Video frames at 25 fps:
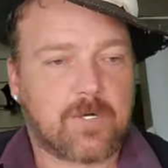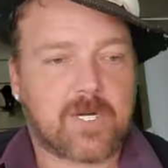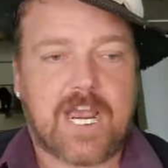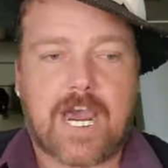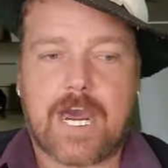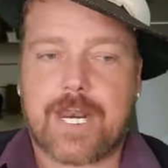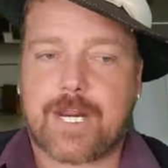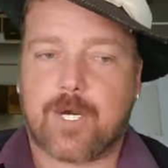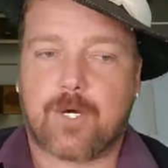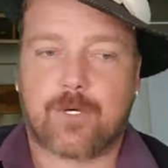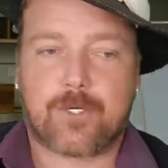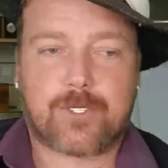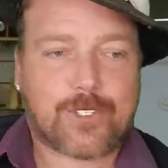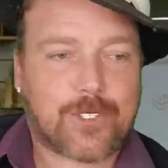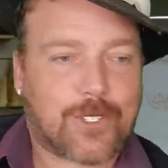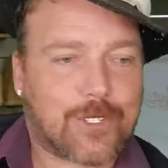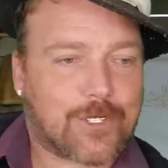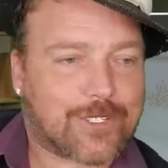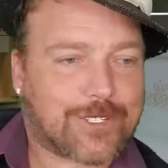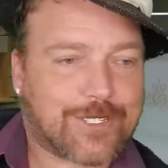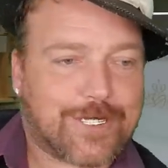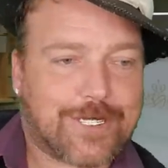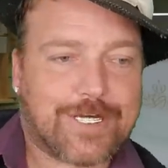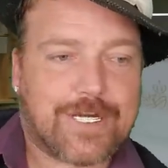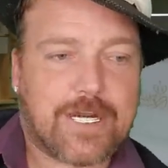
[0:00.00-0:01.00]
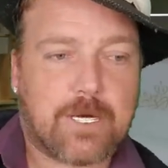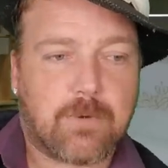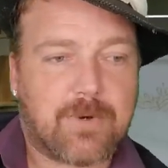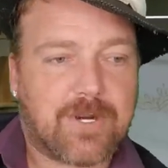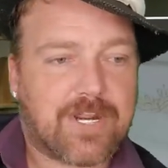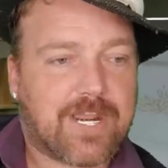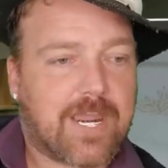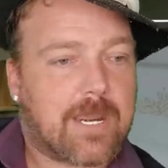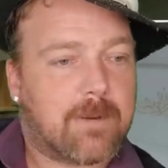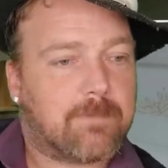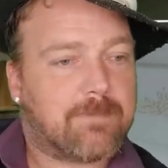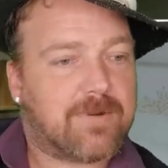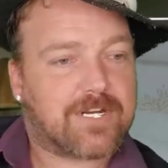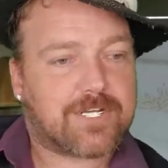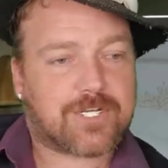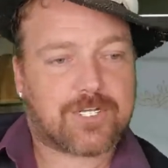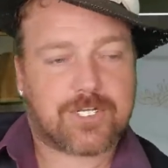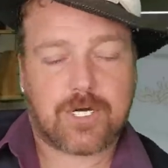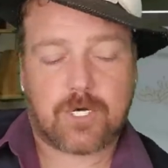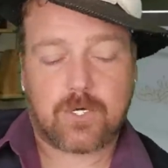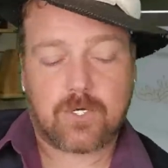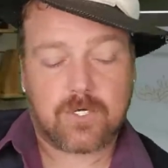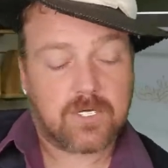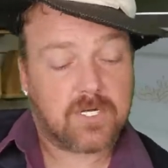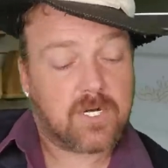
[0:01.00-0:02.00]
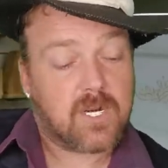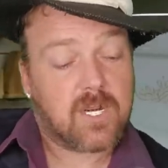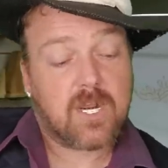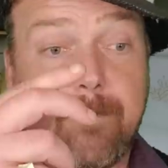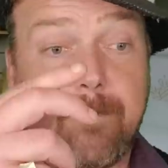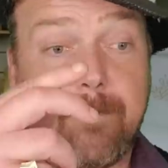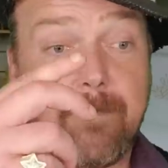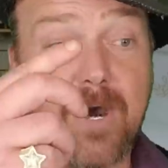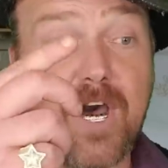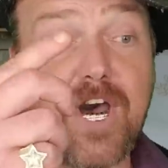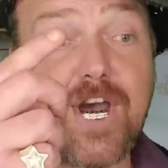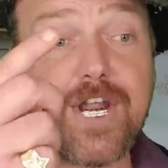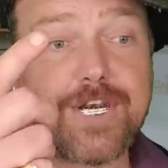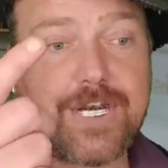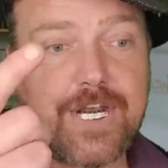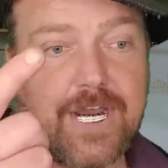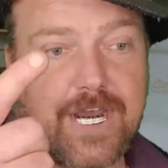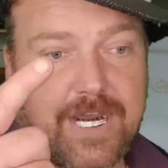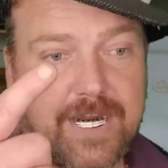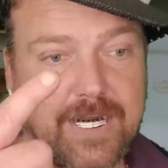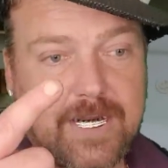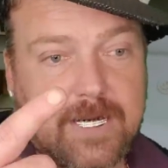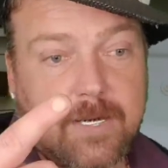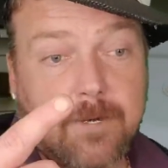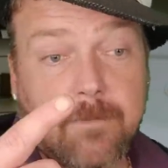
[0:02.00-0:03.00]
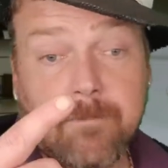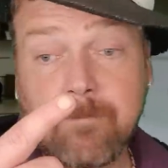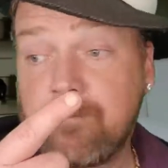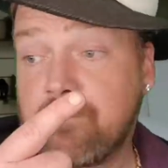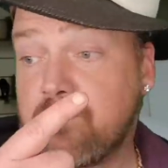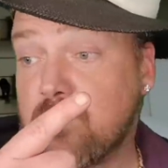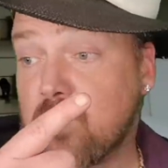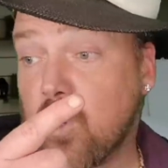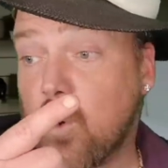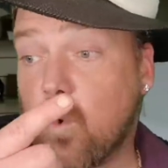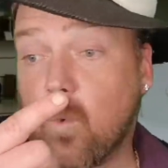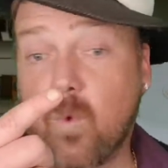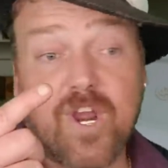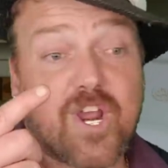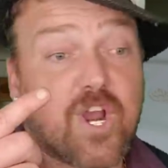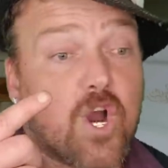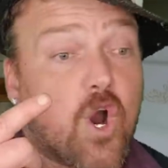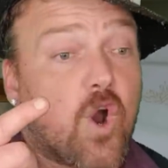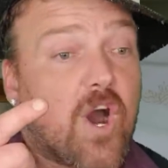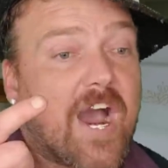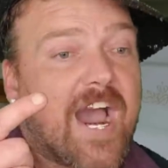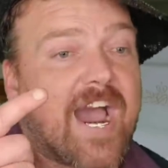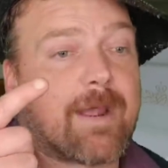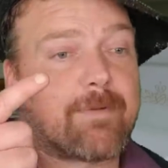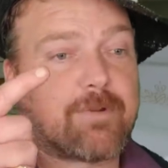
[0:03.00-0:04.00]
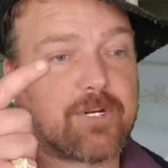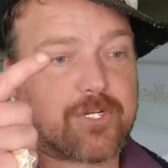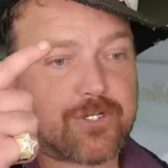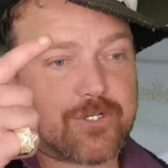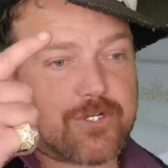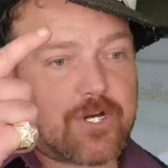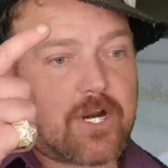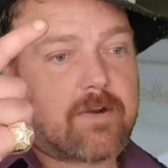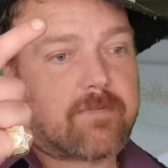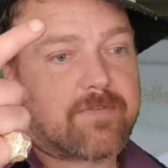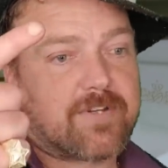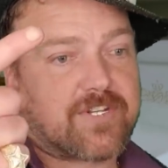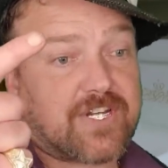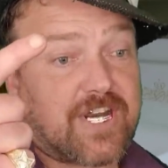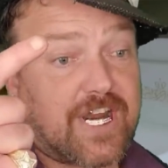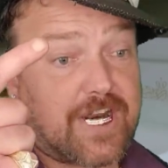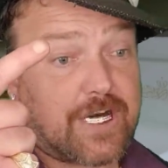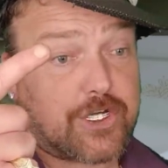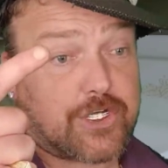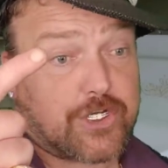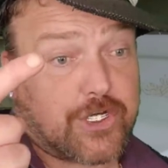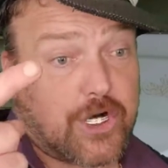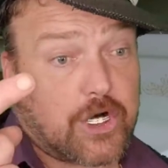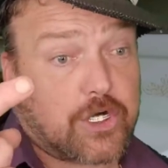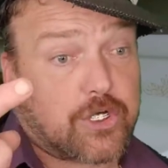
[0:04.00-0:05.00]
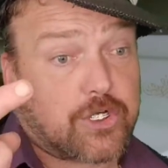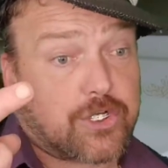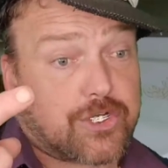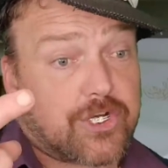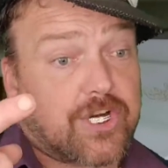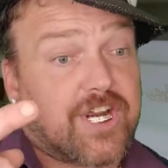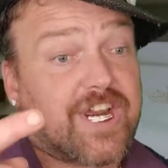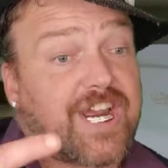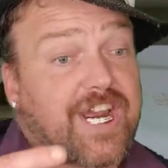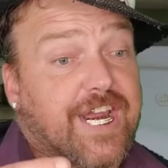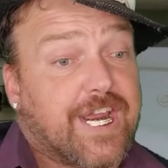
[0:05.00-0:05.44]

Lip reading: We gotta go to church Sunday. We can't miss church. Then Monday, we gonna have the service at the church.